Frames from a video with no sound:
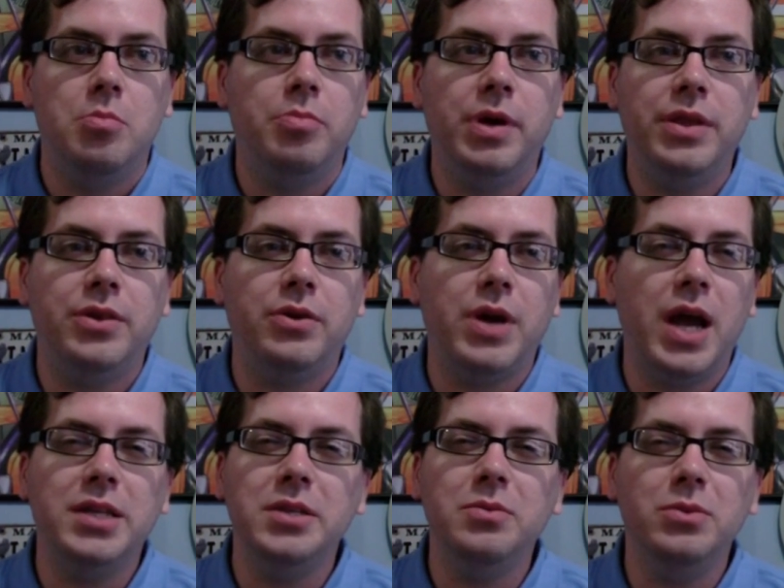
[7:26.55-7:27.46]
But there
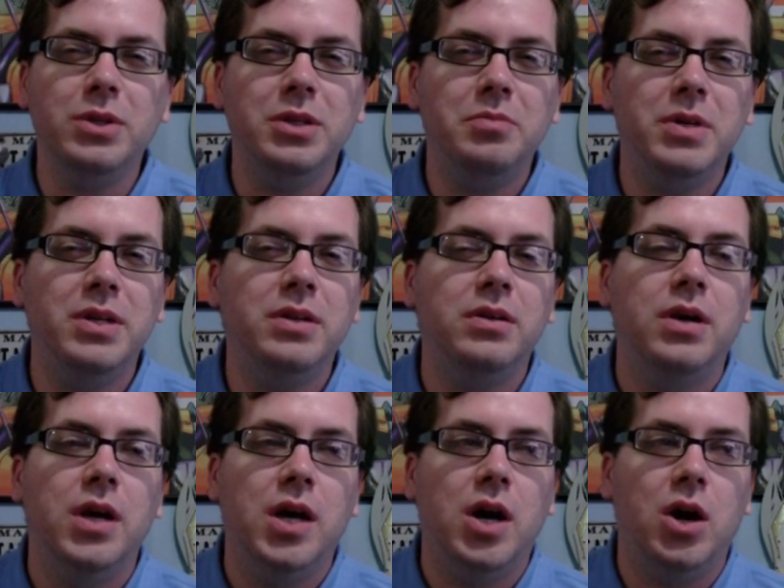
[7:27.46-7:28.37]
hasn't really been
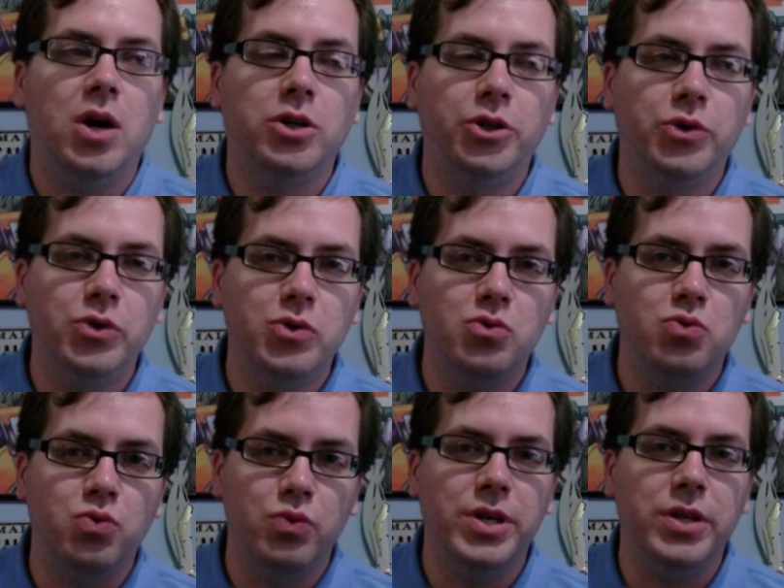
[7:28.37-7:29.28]
a true
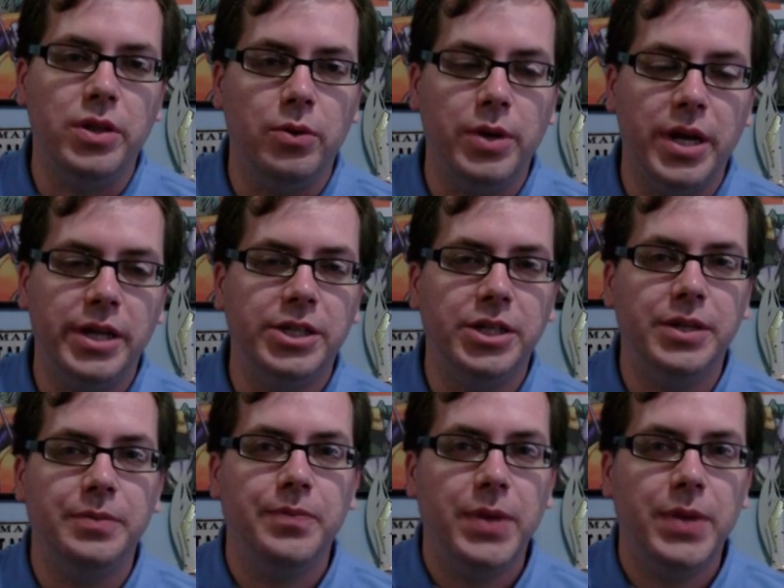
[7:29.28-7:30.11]
reload engine.